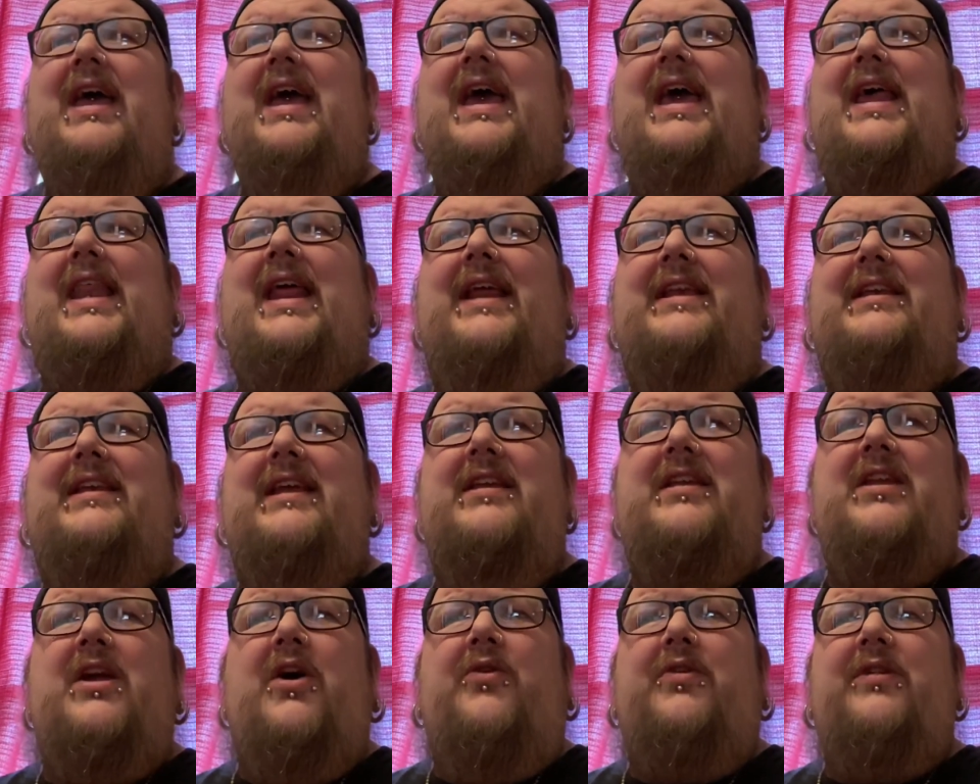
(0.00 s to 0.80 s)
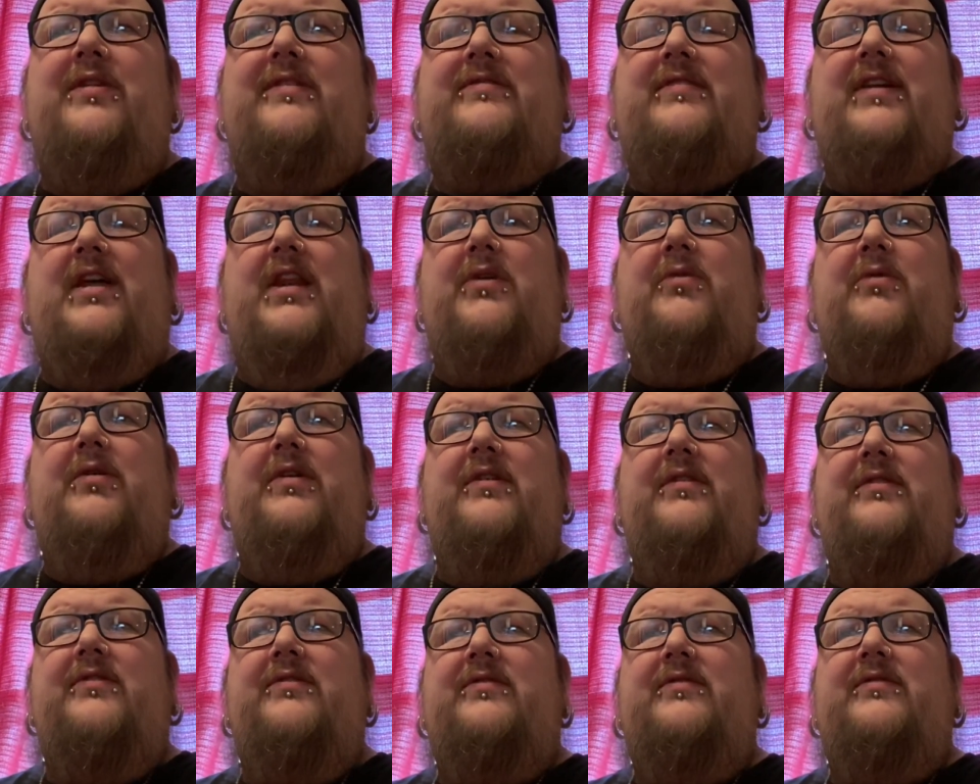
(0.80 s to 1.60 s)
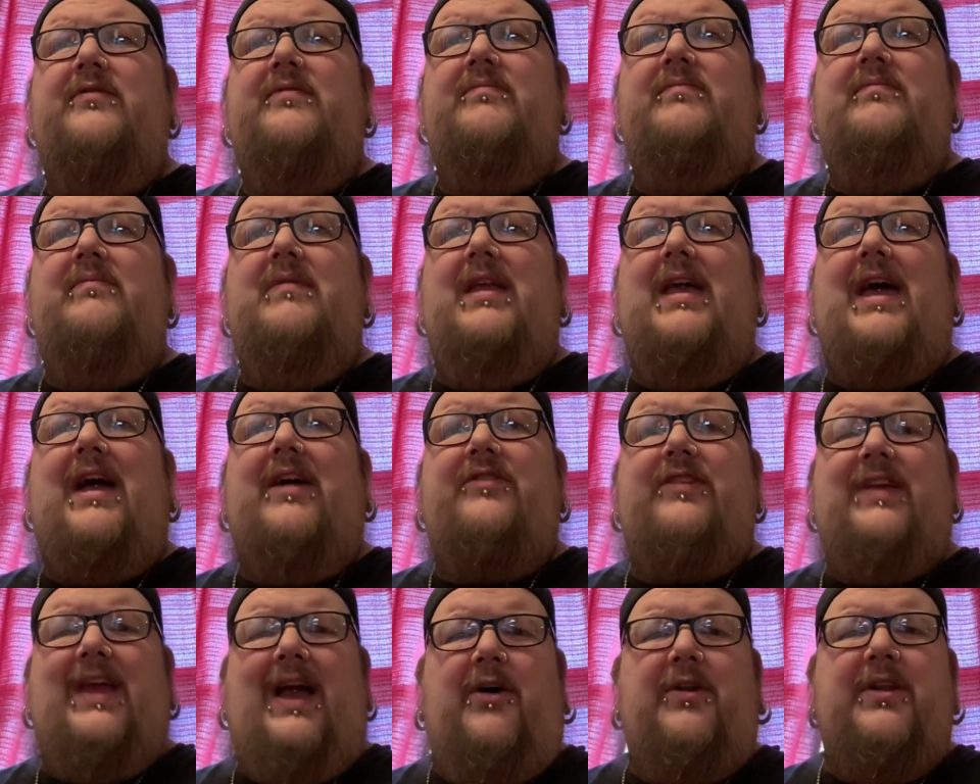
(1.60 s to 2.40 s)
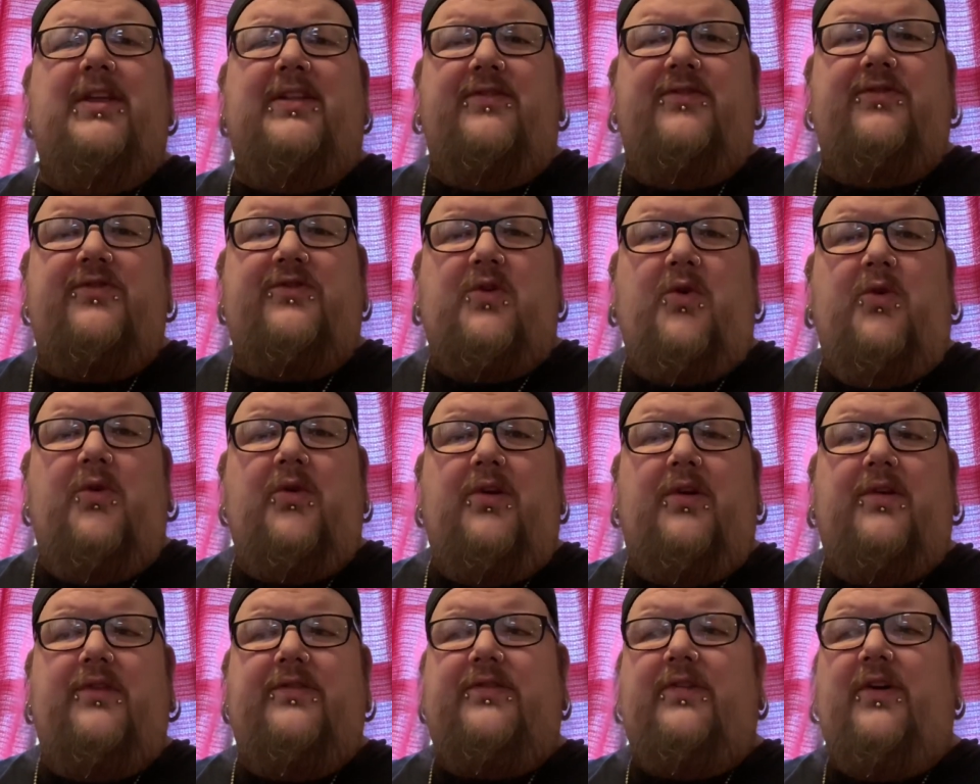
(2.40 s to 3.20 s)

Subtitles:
And I did notice that it was actually out in stores.